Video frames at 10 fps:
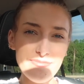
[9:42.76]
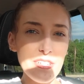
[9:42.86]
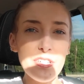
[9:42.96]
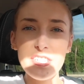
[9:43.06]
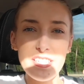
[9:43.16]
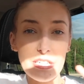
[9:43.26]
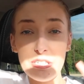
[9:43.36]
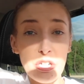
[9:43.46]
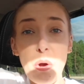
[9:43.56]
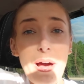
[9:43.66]
you just you
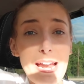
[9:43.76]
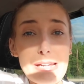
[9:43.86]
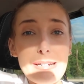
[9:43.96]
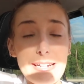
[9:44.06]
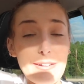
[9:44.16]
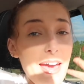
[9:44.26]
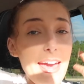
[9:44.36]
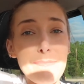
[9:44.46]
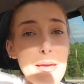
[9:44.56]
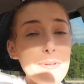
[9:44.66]
just don't want to do it
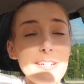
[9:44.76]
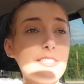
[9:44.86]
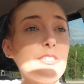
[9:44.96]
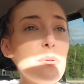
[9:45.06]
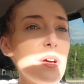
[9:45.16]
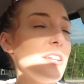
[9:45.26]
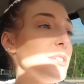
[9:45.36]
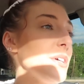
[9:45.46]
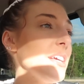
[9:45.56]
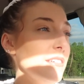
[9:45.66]
okay maybe you just don't want
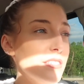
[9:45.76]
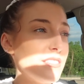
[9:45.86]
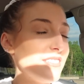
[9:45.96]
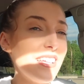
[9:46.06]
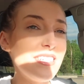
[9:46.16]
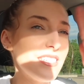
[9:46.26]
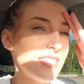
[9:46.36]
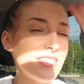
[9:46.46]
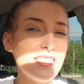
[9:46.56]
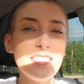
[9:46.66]
to do it you just it
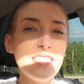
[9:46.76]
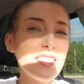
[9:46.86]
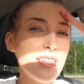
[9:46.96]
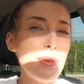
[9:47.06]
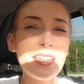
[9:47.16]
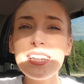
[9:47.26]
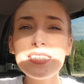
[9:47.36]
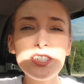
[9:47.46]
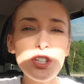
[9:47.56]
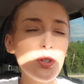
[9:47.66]
just doesn't make
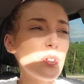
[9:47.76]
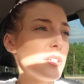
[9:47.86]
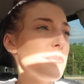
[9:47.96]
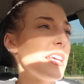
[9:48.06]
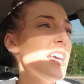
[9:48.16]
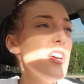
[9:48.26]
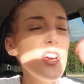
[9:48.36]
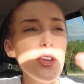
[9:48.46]
sense to you or something